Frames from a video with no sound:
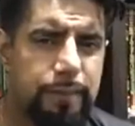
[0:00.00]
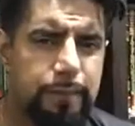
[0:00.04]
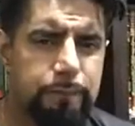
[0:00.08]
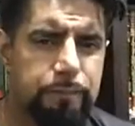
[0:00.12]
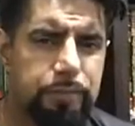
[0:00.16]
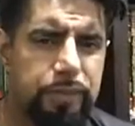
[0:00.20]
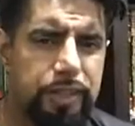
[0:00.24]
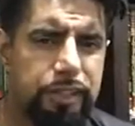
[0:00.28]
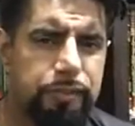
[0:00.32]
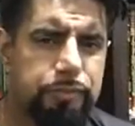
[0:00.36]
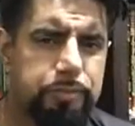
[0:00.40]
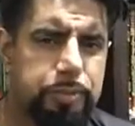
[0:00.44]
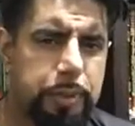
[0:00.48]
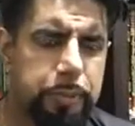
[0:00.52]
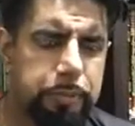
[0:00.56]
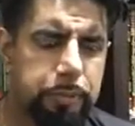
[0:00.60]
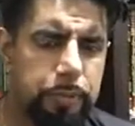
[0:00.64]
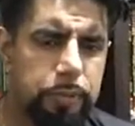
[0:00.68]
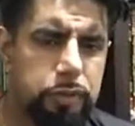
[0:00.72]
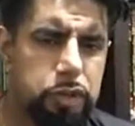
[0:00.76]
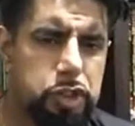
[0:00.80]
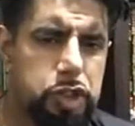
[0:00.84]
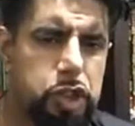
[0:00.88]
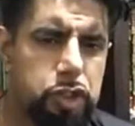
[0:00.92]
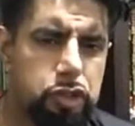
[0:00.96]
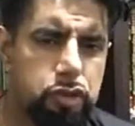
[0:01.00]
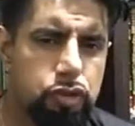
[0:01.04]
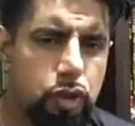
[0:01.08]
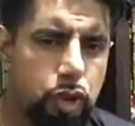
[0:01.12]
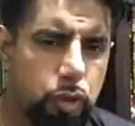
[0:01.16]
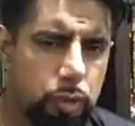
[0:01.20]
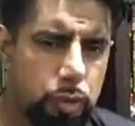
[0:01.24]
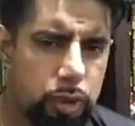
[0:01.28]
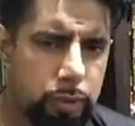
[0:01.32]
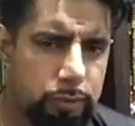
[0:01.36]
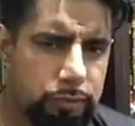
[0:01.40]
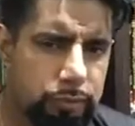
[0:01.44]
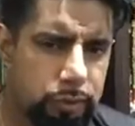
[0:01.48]
if people just
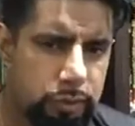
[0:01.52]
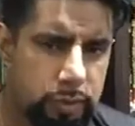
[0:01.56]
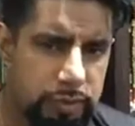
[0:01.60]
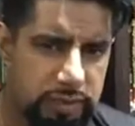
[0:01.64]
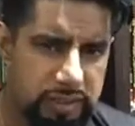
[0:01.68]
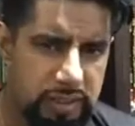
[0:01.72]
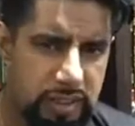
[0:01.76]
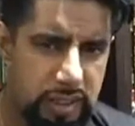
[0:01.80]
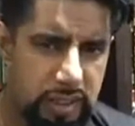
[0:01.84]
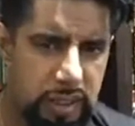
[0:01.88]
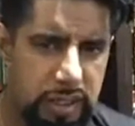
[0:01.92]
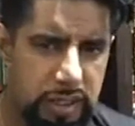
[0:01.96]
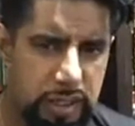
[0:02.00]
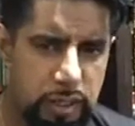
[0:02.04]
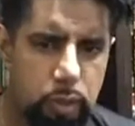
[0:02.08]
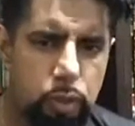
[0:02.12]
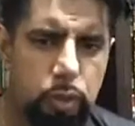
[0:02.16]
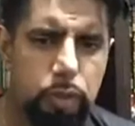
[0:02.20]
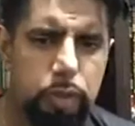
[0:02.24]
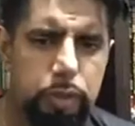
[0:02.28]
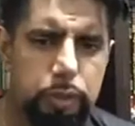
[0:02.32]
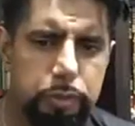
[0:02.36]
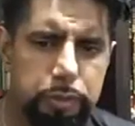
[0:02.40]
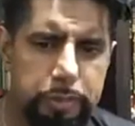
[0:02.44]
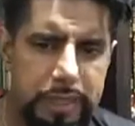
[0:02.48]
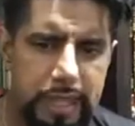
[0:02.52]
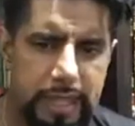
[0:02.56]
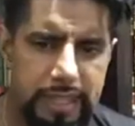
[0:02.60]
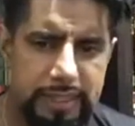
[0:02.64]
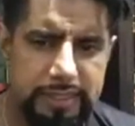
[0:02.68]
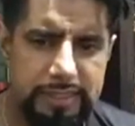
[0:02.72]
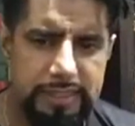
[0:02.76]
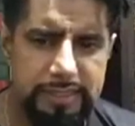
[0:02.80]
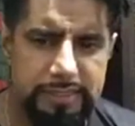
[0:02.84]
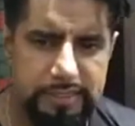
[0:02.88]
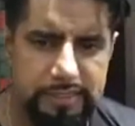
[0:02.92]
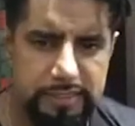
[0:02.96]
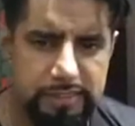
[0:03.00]
roll up for Salah, or it would be at
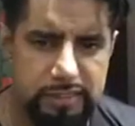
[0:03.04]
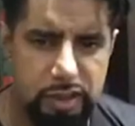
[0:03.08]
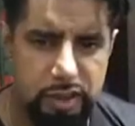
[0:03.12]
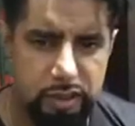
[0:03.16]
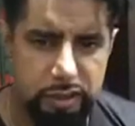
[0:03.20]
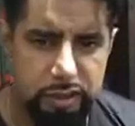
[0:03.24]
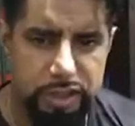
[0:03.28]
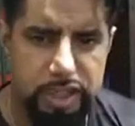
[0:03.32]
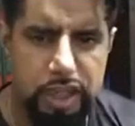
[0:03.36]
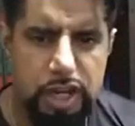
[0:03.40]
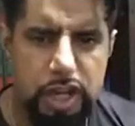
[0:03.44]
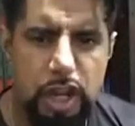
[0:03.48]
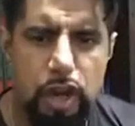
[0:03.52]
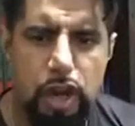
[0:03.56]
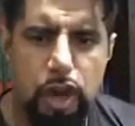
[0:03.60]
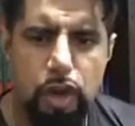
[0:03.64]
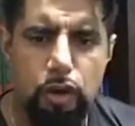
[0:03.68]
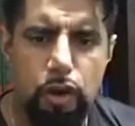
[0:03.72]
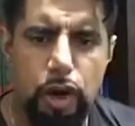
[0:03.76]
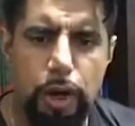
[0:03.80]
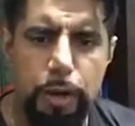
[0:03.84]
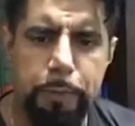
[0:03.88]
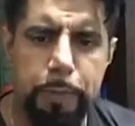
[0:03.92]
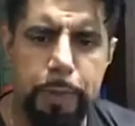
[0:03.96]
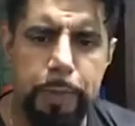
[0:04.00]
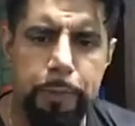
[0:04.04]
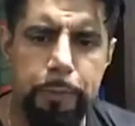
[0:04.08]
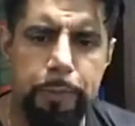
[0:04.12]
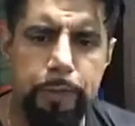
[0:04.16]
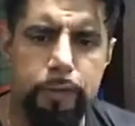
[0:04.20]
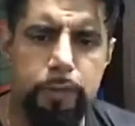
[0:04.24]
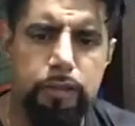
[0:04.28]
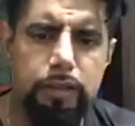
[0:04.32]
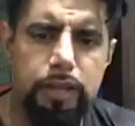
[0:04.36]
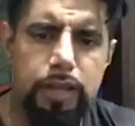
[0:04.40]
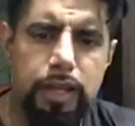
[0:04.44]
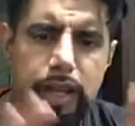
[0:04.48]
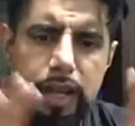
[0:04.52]
least discouraged. Right,
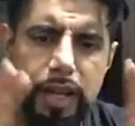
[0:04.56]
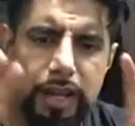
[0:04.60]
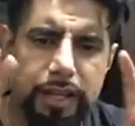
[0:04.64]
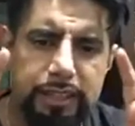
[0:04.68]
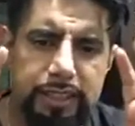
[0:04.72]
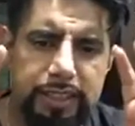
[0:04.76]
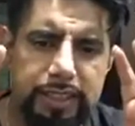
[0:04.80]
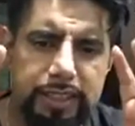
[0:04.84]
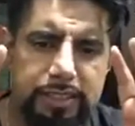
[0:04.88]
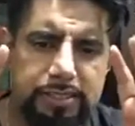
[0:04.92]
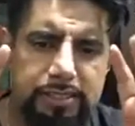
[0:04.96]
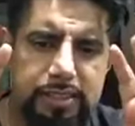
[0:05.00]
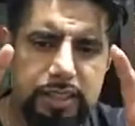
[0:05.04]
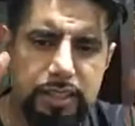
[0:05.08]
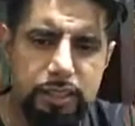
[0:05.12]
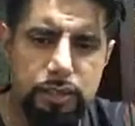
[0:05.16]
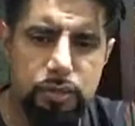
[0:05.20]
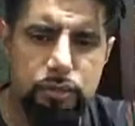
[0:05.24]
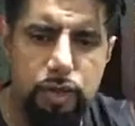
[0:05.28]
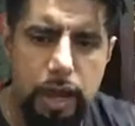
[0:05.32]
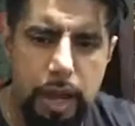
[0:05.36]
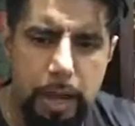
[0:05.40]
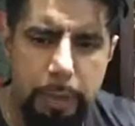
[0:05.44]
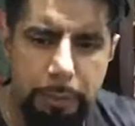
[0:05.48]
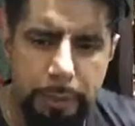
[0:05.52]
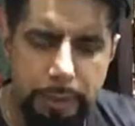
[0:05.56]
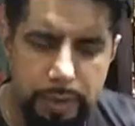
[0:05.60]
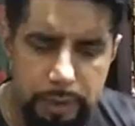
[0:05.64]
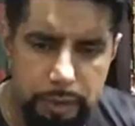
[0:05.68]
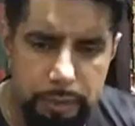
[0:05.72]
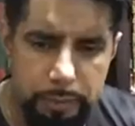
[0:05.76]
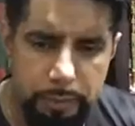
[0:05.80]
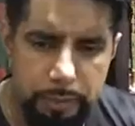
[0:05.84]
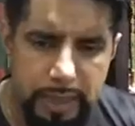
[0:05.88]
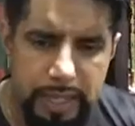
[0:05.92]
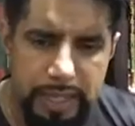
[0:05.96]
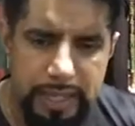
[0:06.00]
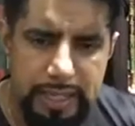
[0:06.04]
people, I think that's going to wrap it
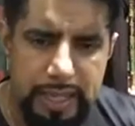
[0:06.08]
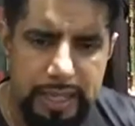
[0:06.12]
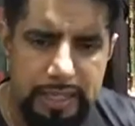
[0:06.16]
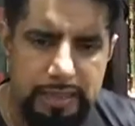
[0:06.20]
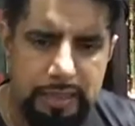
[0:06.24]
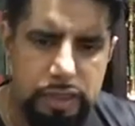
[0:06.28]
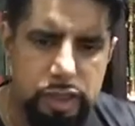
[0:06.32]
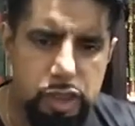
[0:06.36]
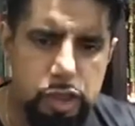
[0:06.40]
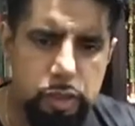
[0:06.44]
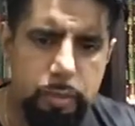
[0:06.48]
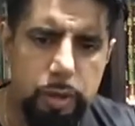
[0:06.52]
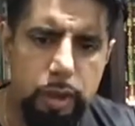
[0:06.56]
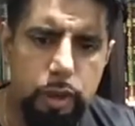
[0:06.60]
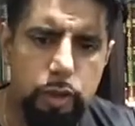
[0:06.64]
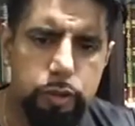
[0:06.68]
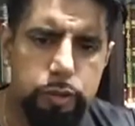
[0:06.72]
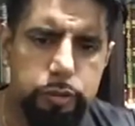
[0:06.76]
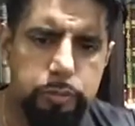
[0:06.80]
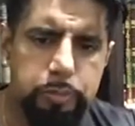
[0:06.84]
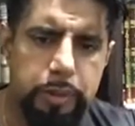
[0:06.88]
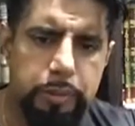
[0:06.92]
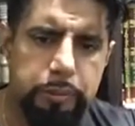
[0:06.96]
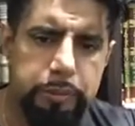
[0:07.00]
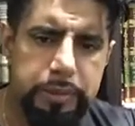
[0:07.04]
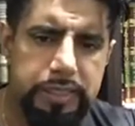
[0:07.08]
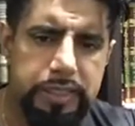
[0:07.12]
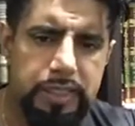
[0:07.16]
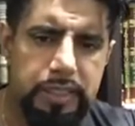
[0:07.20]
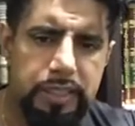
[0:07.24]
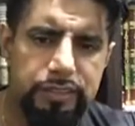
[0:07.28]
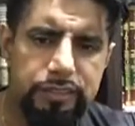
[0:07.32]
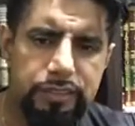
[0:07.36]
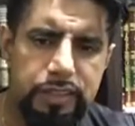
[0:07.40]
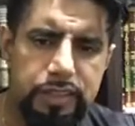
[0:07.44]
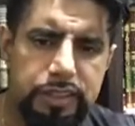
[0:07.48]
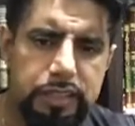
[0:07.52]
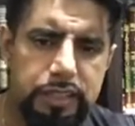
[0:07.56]
up. Can the Jummah khutbah be
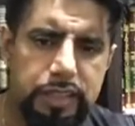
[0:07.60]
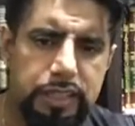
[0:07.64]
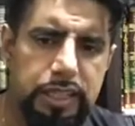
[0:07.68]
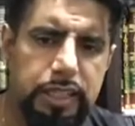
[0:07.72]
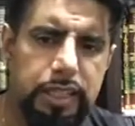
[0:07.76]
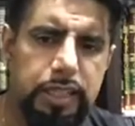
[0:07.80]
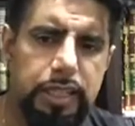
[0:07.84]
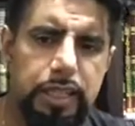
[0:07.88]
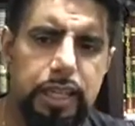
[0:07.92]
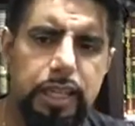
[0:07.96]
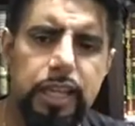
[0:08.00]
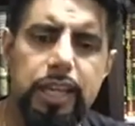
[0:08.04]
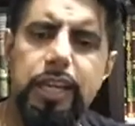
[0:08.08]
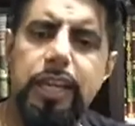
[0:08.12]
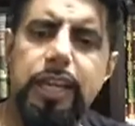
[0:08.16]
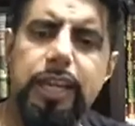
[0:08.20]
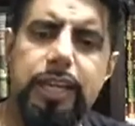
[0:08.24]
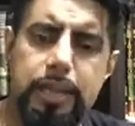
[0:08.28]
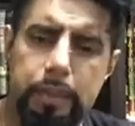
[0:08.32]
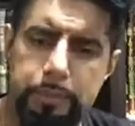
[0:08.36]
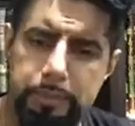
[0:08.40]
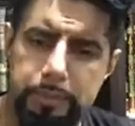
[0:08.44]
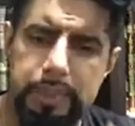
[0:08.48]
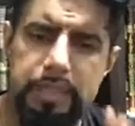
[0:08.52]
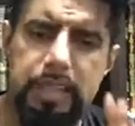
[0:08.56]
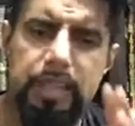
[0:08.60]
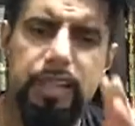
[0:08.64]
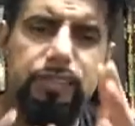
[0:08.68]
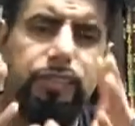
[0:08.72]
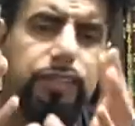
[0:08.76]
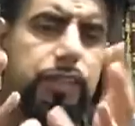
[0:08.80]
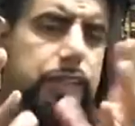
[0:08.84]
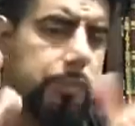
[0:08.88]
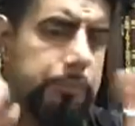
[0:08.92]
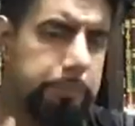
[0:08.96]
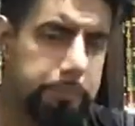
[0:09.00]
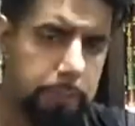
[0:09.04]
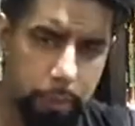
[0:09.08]
delivered? Uh, it can be delivered
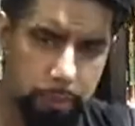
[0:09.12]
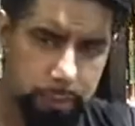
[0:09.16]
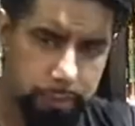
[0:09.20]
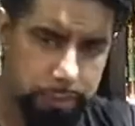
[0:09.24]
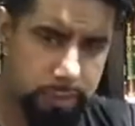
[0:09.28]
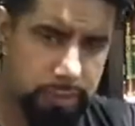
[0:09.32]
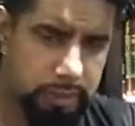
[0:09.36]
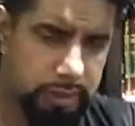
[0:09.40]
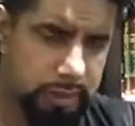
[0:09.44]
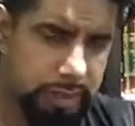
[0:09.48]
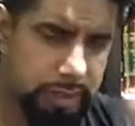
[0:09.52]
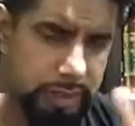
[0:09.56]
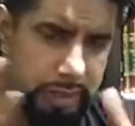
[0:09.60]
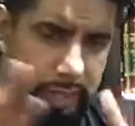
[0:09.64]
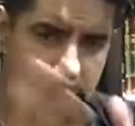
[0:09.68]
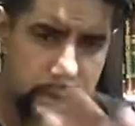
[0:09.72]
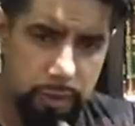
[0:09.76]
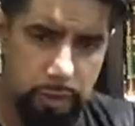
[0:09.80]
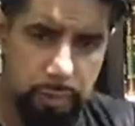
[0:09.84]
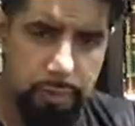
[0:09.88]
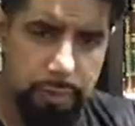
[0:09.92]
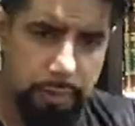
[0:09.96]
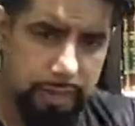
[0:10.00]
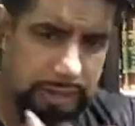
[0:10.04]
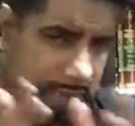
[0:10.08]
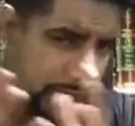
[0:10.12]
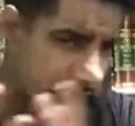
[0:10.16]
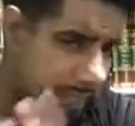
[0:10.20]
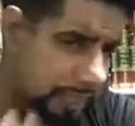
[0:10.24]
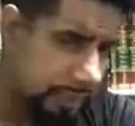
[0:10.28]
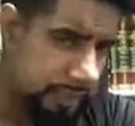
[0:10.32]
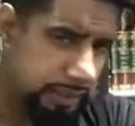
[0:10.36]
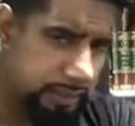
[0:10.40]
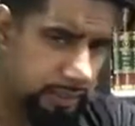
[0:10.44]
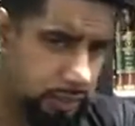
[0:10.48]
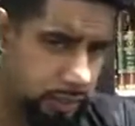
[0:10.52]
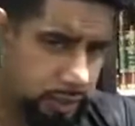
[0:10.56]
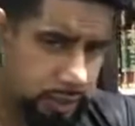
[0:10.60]
in both, in Arabic,
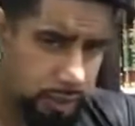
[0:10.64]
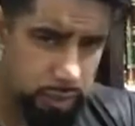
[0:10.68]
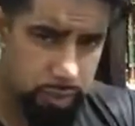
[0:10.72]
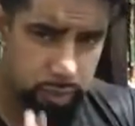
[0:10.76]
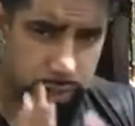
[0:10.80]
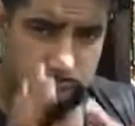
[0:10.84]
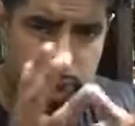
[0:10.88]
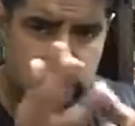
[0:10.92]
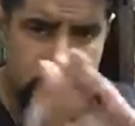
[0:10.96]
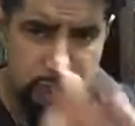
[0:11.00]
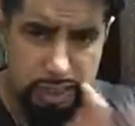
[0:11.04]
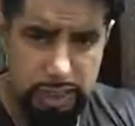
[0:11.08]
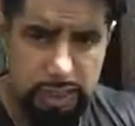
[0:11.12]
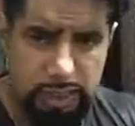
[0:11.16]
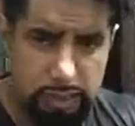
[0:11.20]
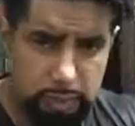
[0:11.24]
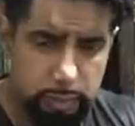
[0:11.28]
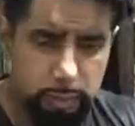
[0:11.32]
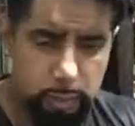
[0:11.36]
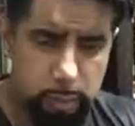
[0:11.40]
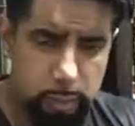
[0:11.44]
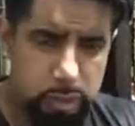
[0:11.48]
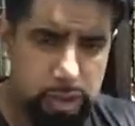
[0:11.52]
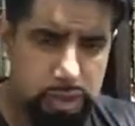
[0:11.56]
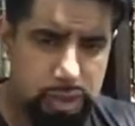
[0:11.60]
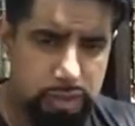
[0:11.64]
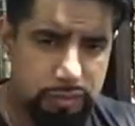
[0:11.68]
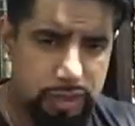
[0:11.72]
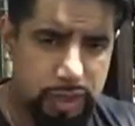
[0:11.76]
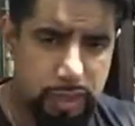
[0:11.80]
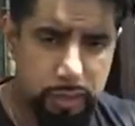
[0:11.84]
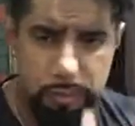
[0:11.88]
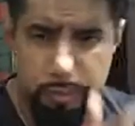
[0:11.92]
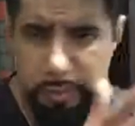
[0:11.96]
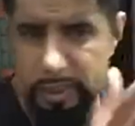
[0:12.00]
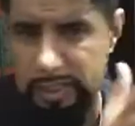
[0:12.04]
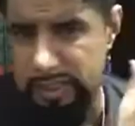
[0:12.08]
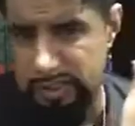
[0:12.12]
and you can do a little portion of
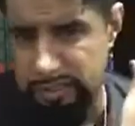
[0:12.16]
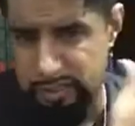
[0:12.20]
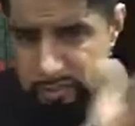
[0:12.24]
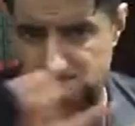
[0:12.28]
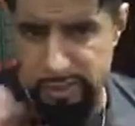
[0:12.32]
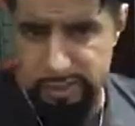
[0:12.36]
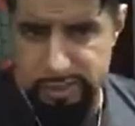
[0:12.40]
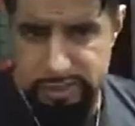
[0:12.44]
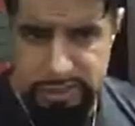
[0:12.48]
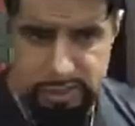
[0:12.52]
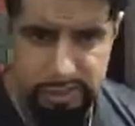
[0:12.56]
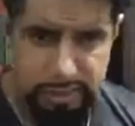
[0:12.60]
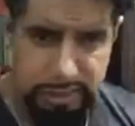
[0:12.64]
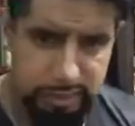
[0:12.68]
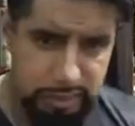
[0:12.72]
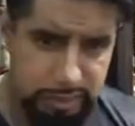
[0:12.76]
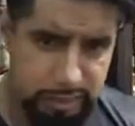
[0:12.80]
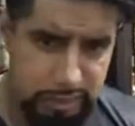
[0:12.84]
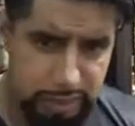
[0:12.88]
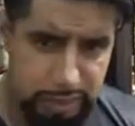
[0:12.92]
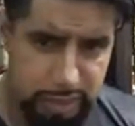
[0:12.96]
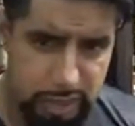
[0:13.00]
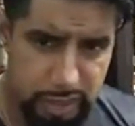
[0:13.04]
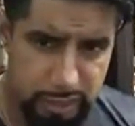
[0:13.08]
Arabic and the rest in English.